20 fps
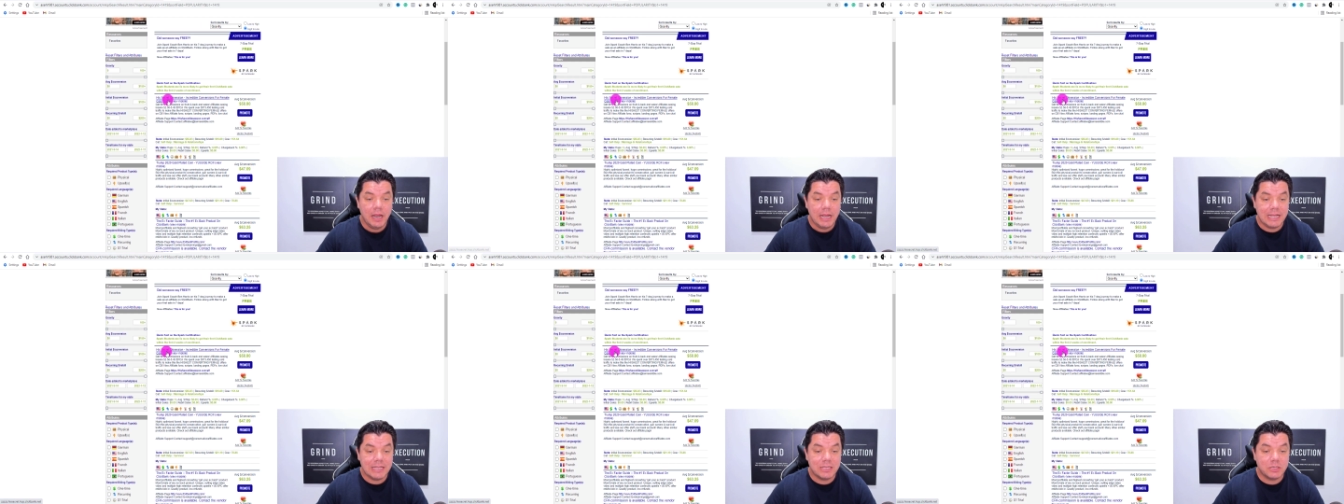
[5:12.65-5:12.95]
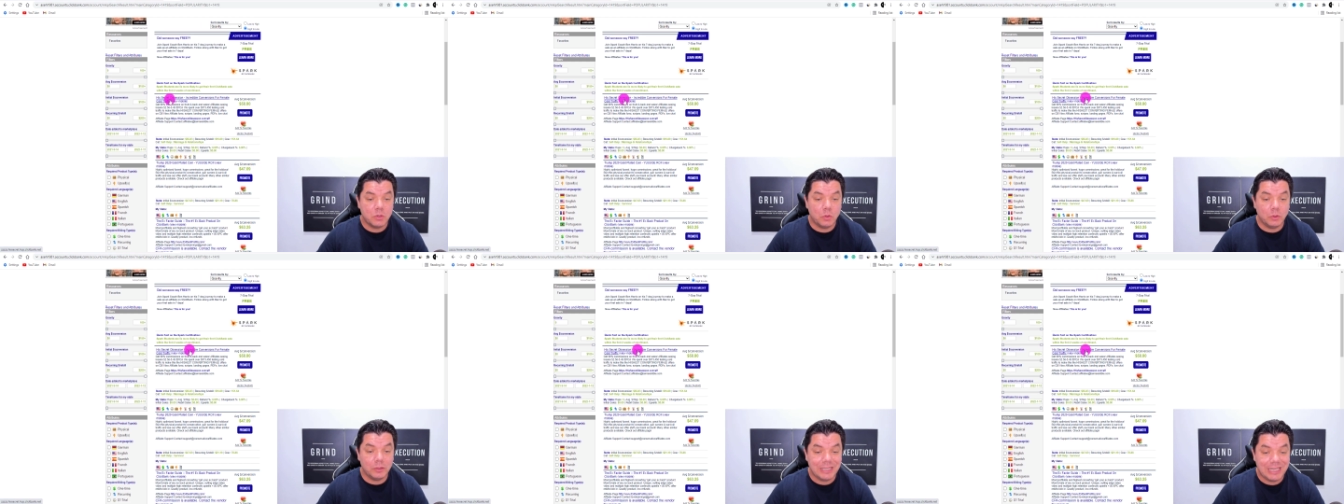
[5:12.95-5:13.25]

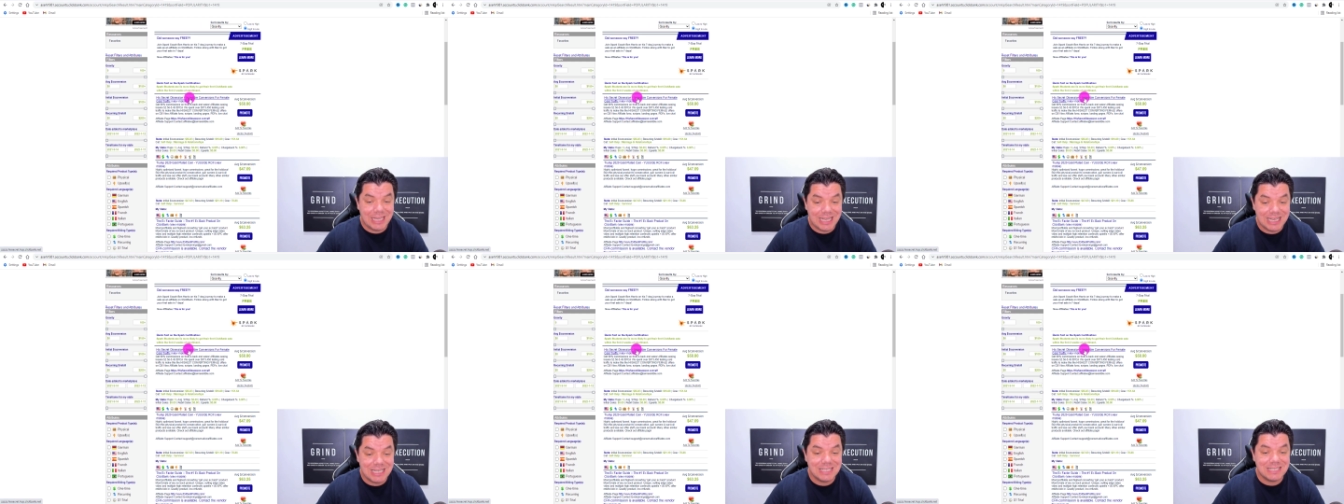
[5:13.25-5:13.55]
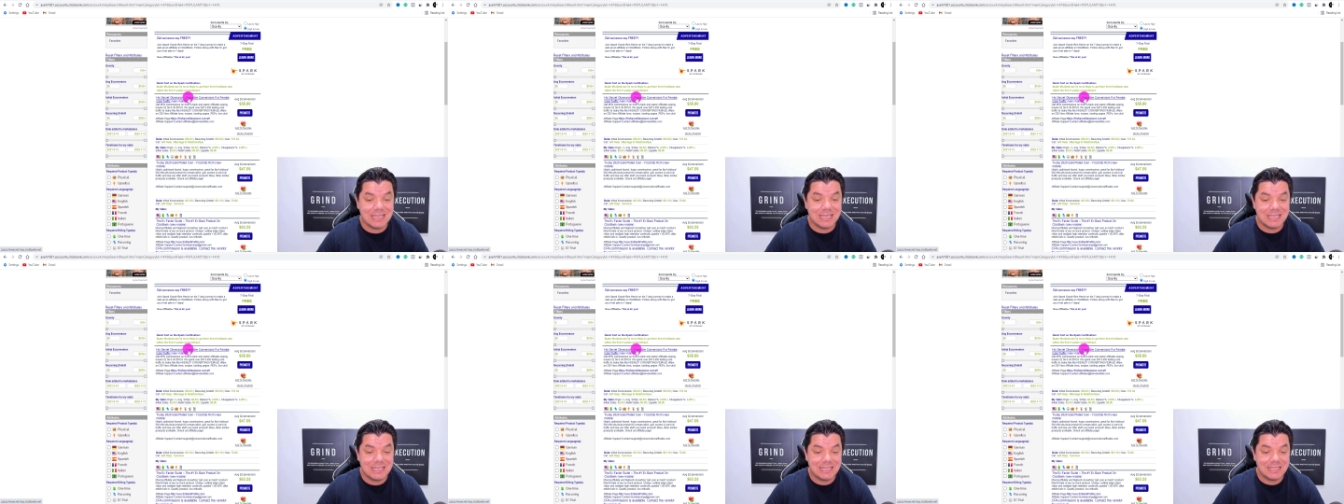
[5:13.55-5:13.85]
it's called
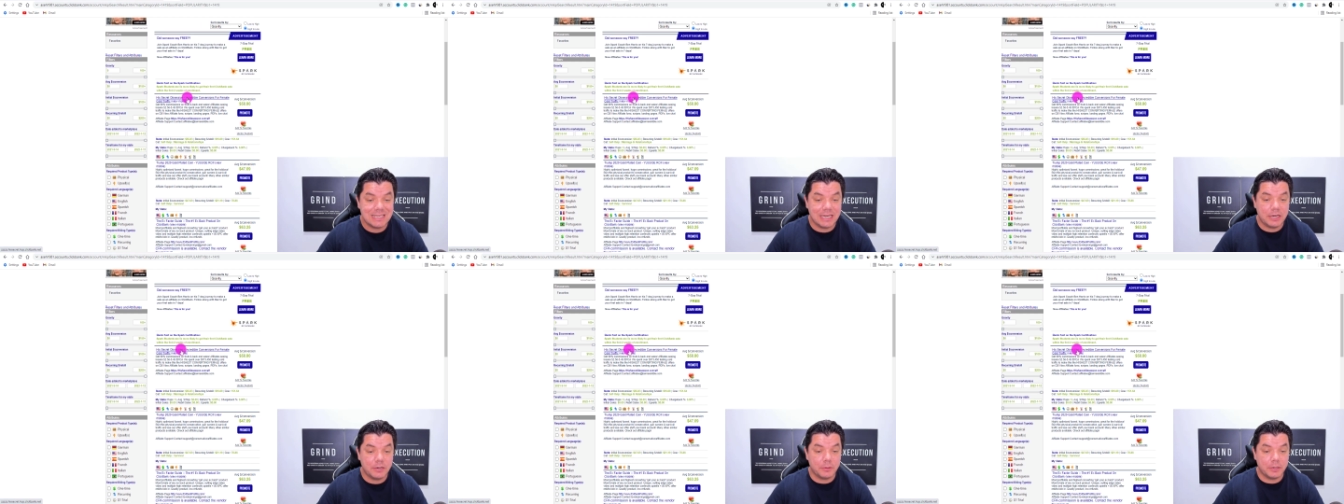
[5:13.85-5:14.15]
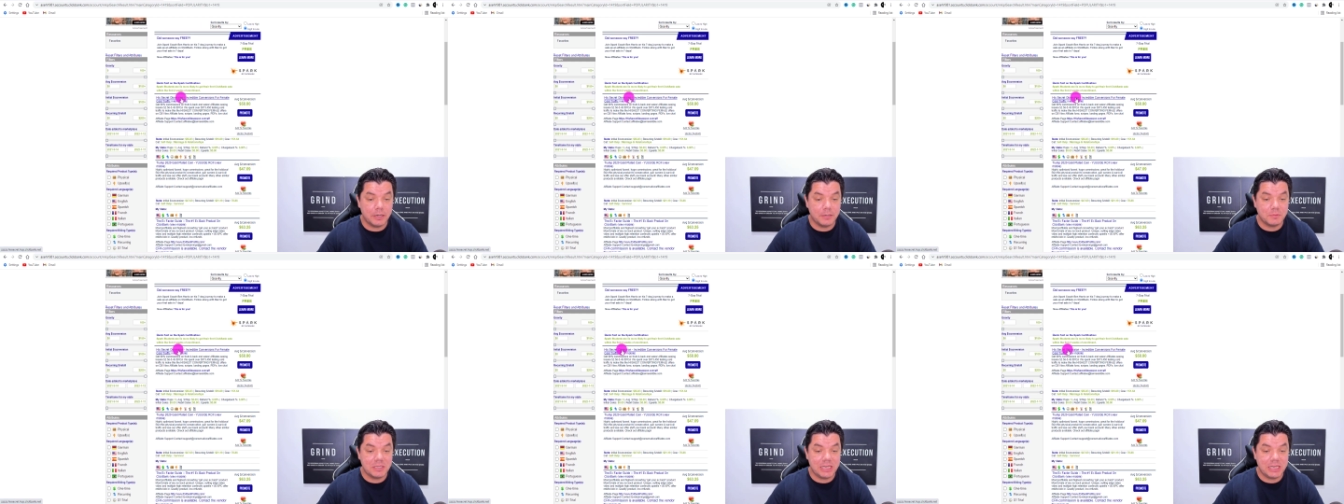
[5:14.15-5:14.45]
His
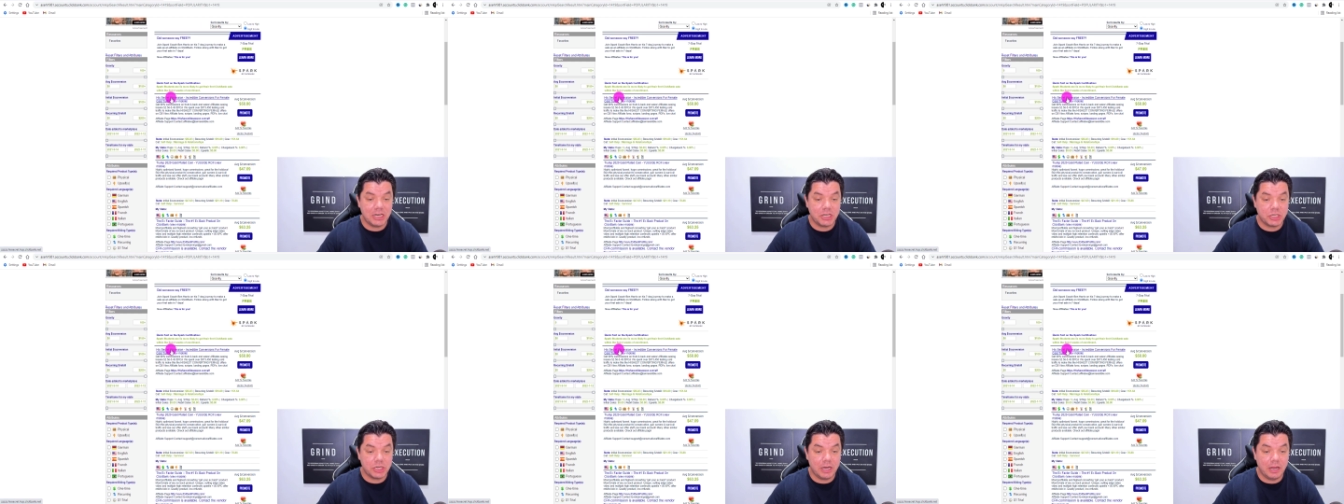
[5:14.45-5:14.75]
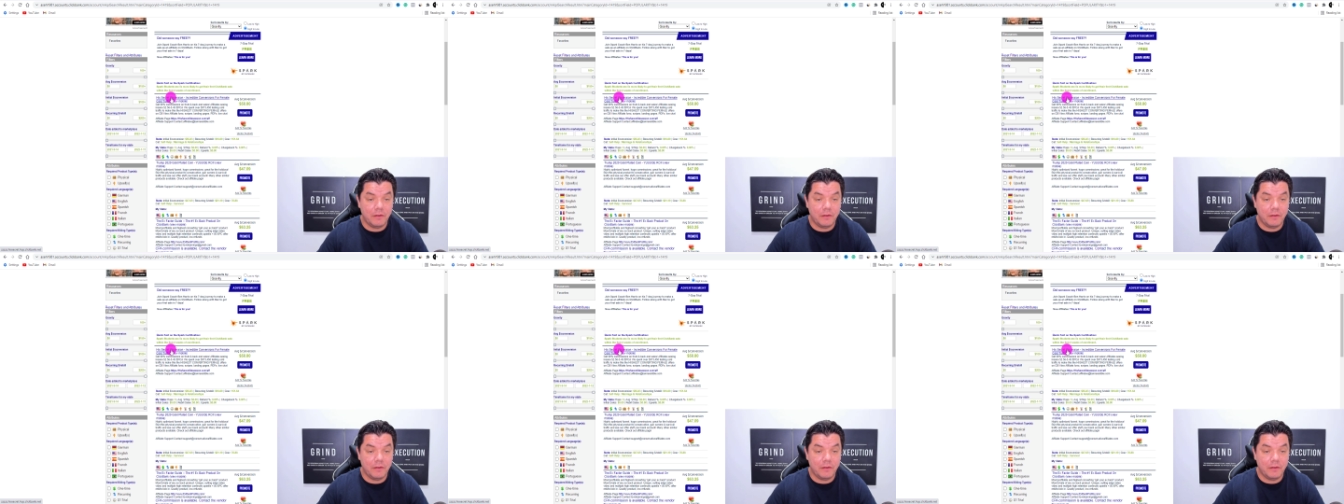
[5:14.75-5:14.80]
Secret Obsession.